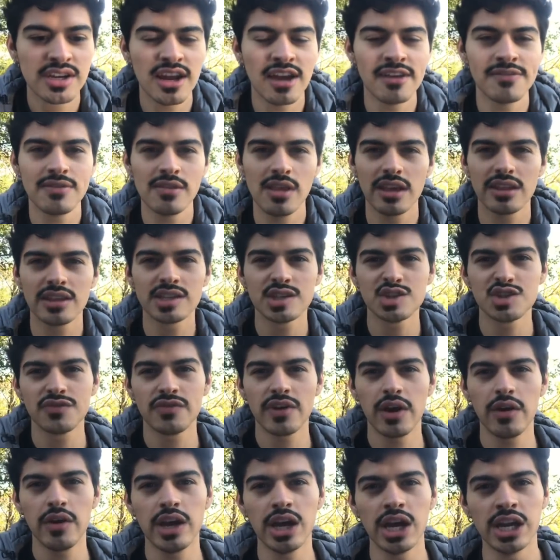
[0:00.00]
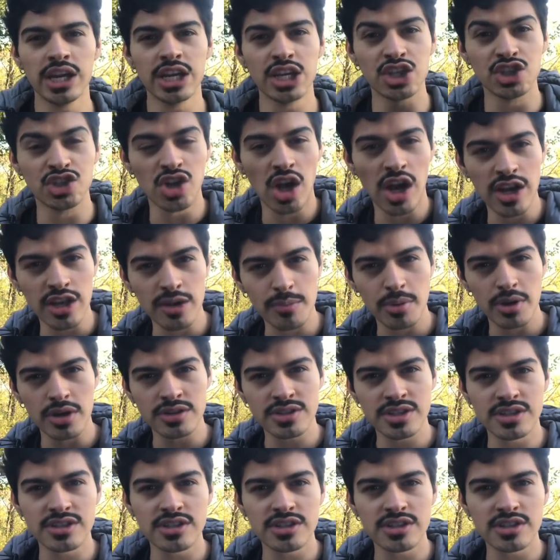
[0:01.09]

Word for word: I feel like this is very an exotic person,